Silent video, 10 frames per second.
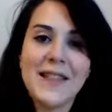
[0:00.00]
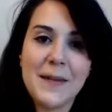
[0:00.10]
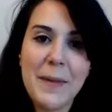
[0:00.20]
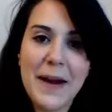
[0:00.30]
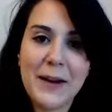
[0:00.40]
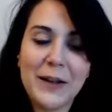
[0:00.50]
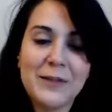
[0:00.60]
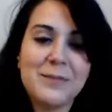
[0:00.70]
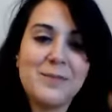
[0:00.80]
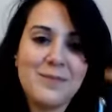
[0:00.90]
The
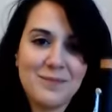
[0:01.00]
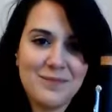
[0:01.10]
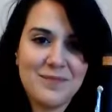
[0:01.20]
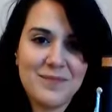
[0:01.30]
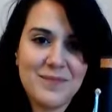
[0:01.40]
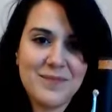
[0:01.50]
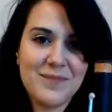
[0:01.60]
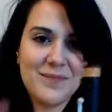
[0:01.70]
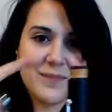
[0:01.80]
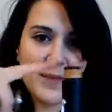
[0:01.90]
barrel
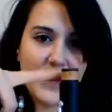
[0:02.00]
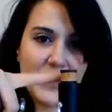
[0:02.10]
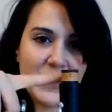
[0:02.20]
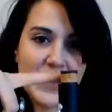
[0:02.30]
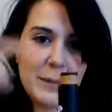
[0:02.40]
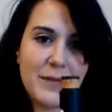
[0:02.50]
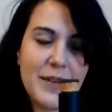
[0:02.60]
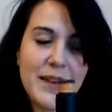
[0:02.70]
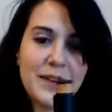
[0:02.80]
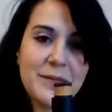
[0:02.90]
goes on top of
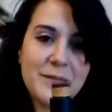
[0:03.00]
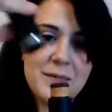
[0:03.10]
here.